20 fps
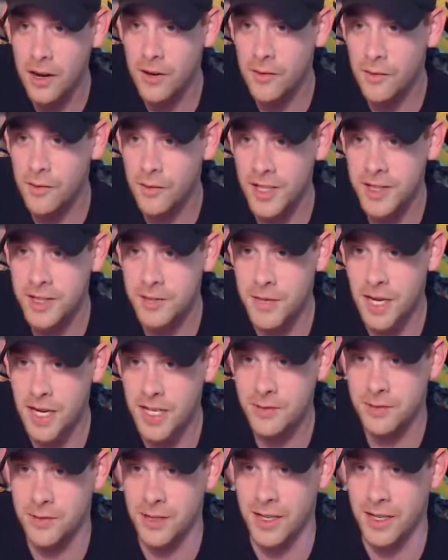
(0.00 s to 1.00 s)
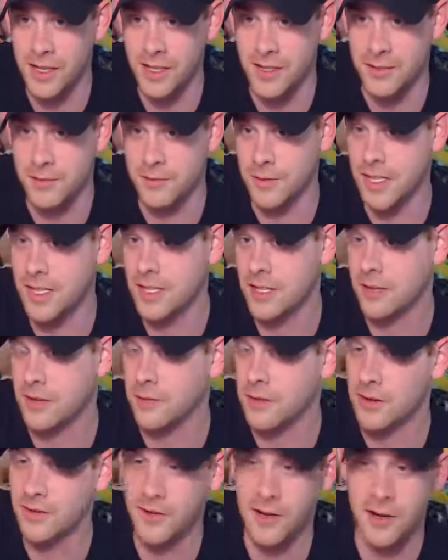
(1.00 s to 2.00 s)
what the Boss Squad is? We
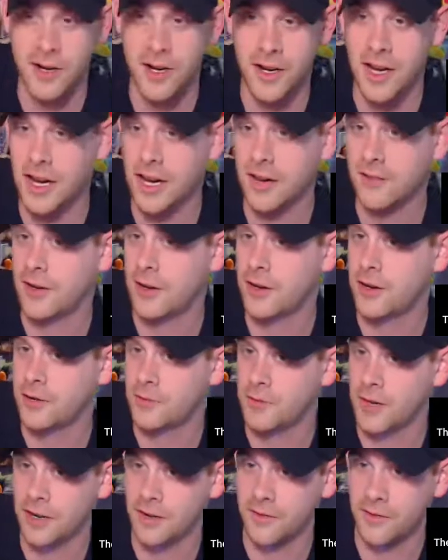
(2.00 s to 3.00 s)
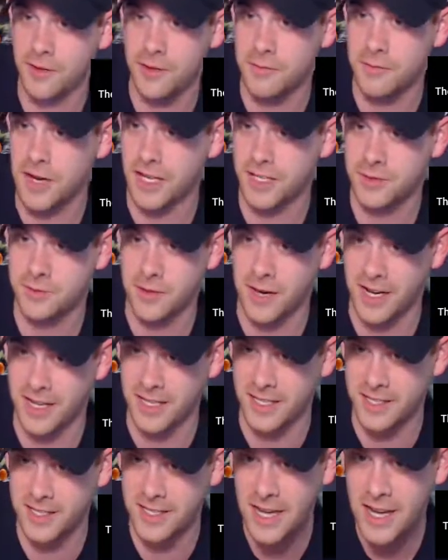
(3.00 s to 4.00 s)
do. We're very aware of who the Boss Squad
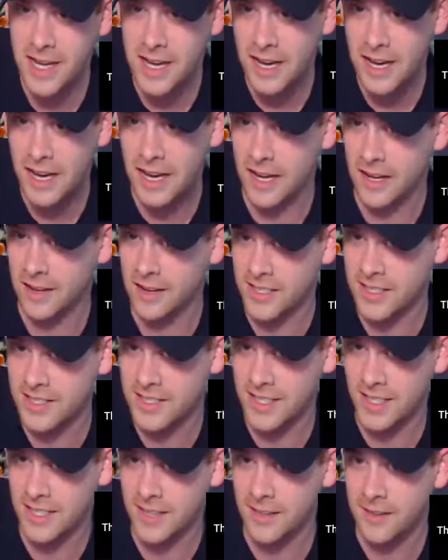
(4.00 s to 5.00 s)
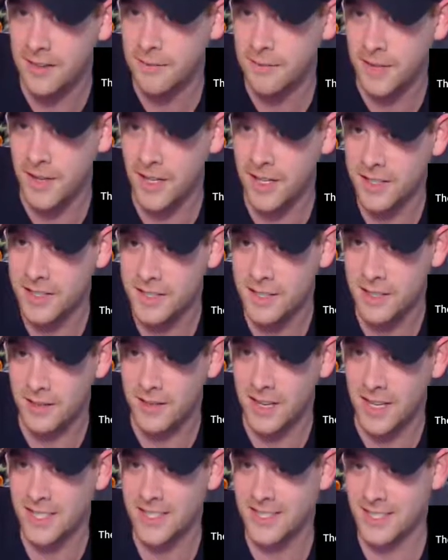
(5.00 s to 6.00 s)
is. Let's see.
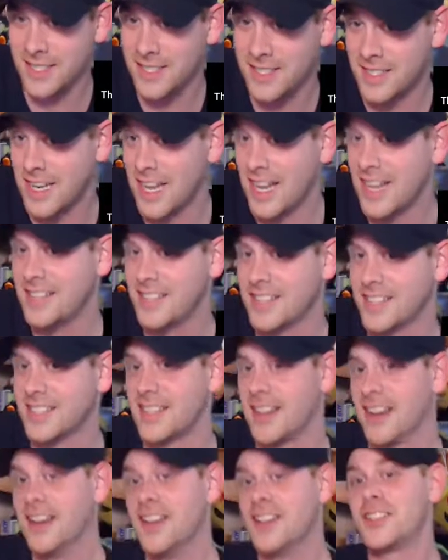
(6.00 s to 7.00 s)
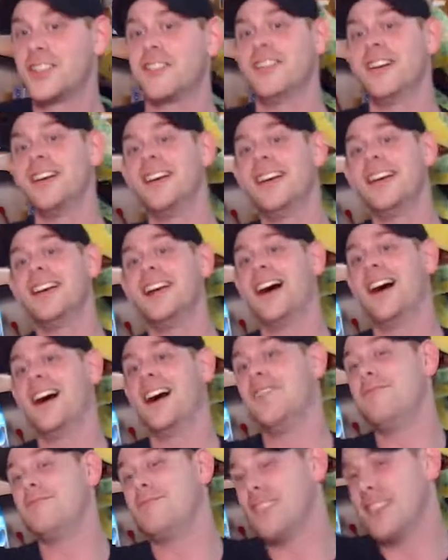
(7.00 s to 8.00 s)
Also, Insignian Ages. Serenity, I
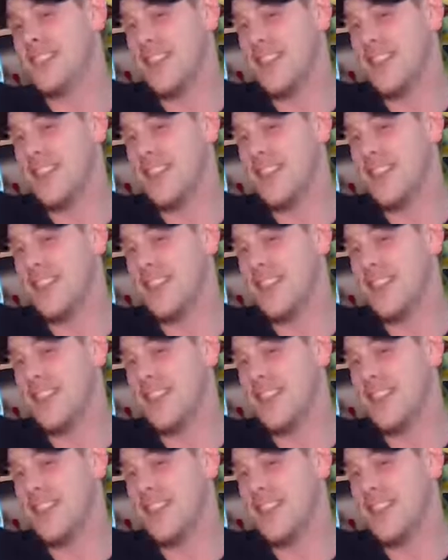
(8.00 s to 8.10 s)
upload